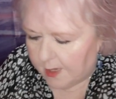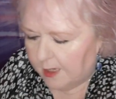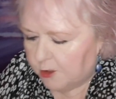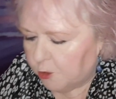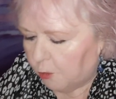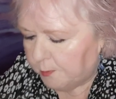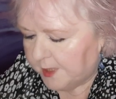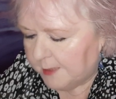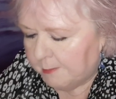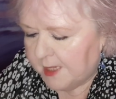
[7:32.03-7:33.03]
a job
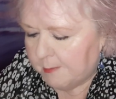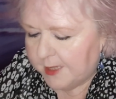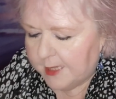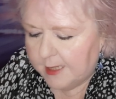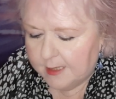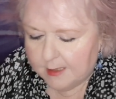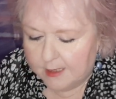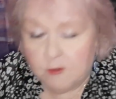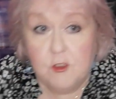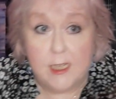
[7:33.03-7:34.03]
that maybe
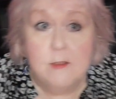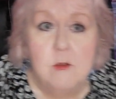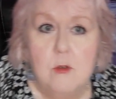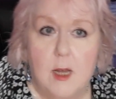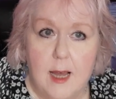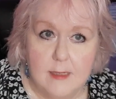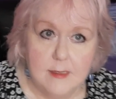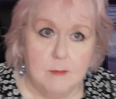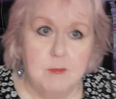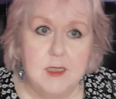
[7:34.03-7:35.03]
in general
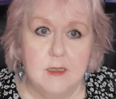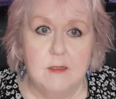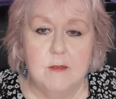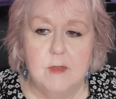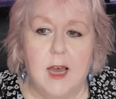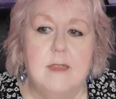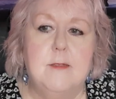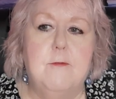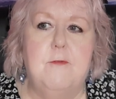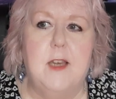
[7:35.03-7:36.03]
hasn't
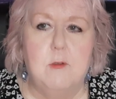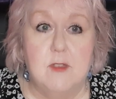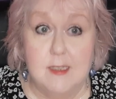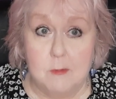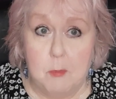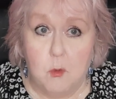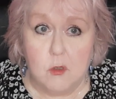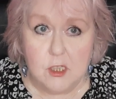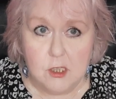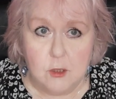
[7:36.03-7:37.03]
felt
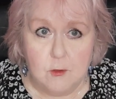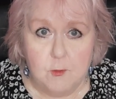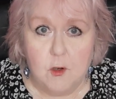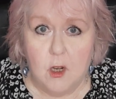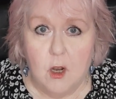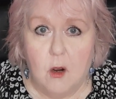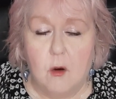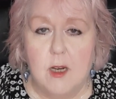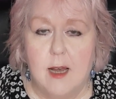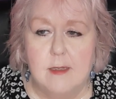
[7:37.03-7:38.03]
supportive
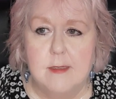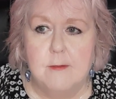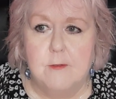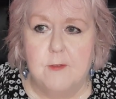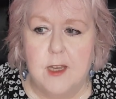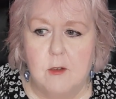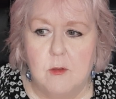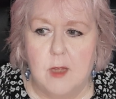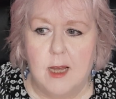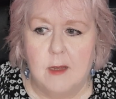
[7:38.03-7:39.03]
or hasn't
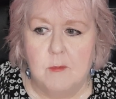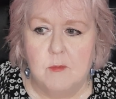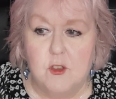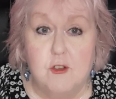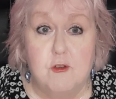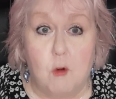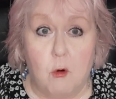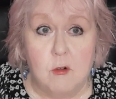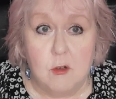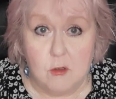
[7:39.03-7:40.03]
felt
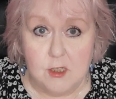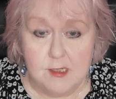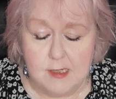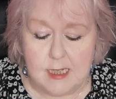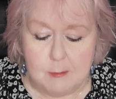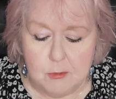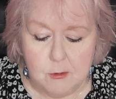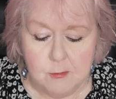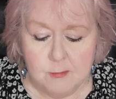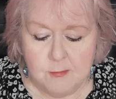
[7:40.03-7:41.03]
strong or
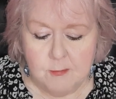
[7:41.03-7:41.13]
stable,